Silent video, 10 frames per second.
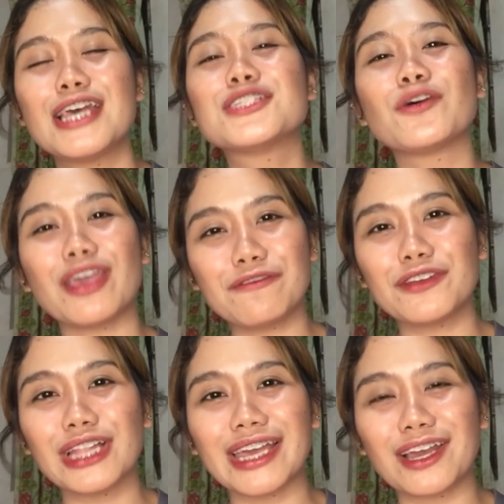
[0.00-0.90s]
So, if
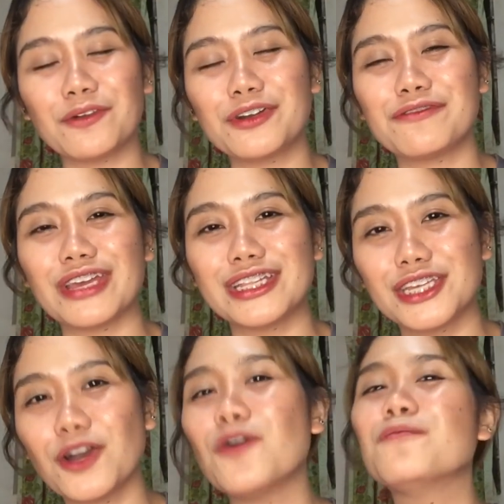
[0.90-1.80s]
you like our
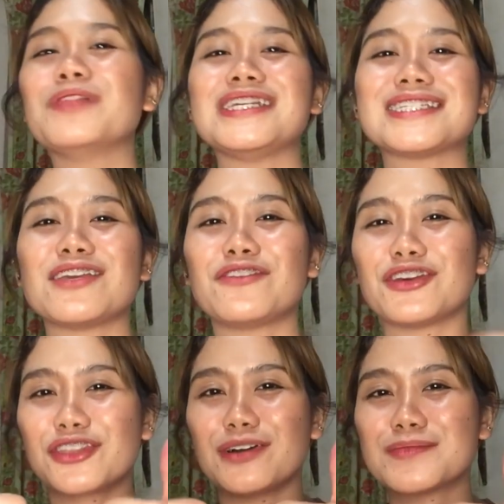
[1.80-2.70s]
video, please give it a
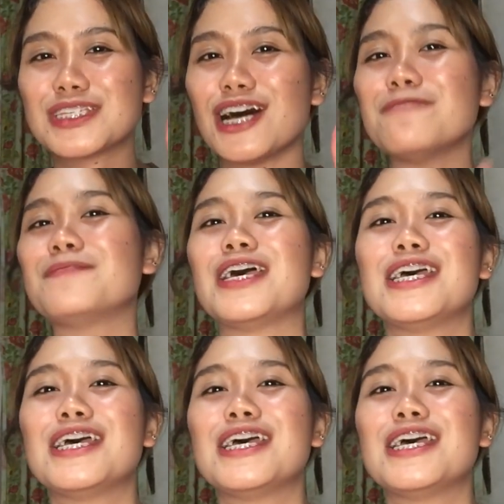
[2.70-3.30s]
thumbs up.